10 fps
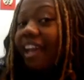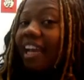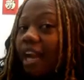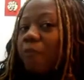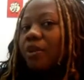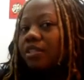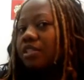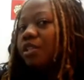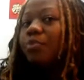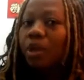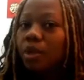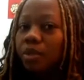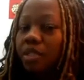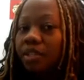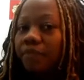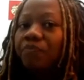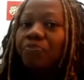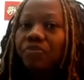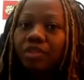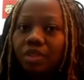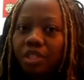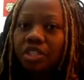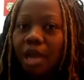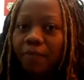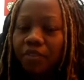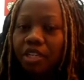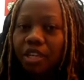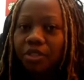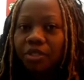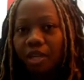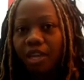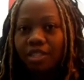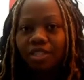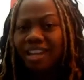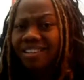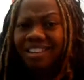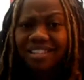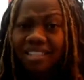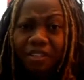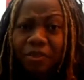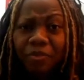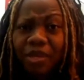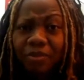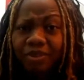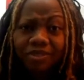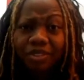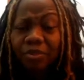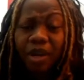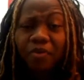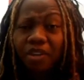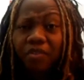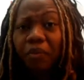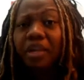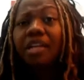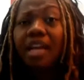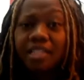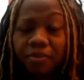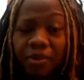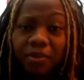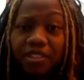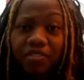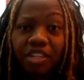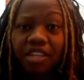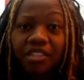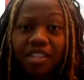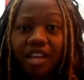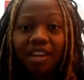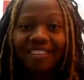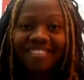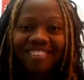And I will still post the shop videos, okay? Because you gotta see the new people. You probably won't even recognize the people in the videos now.